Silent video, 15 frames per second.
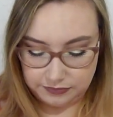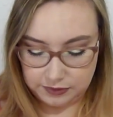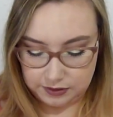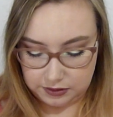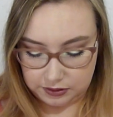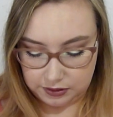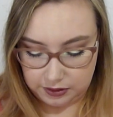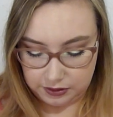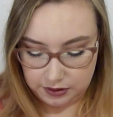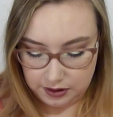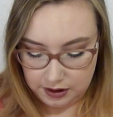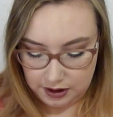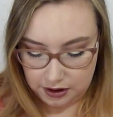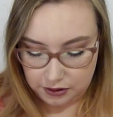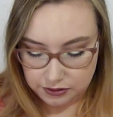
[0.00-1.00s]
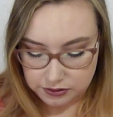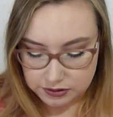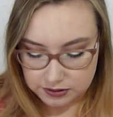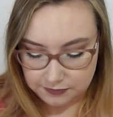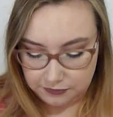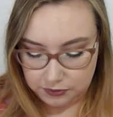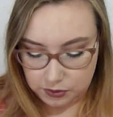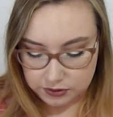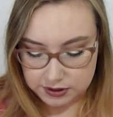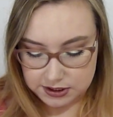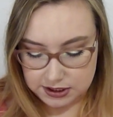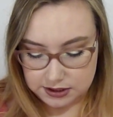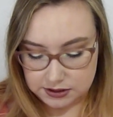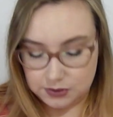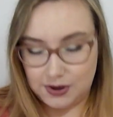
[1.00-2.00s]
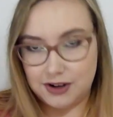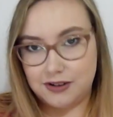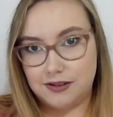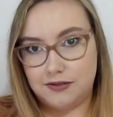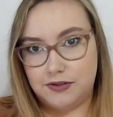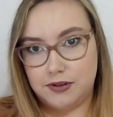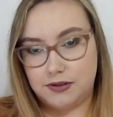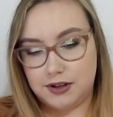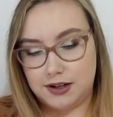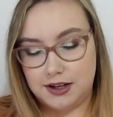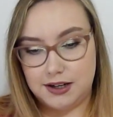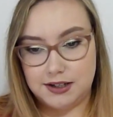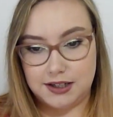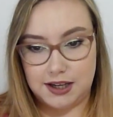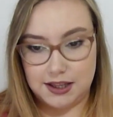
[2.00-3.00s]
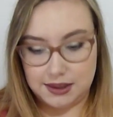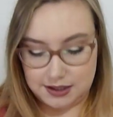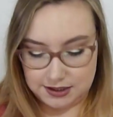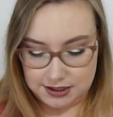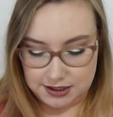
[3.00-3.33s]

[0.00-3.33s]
So I don't use them for the tint, so I don't feel the need to get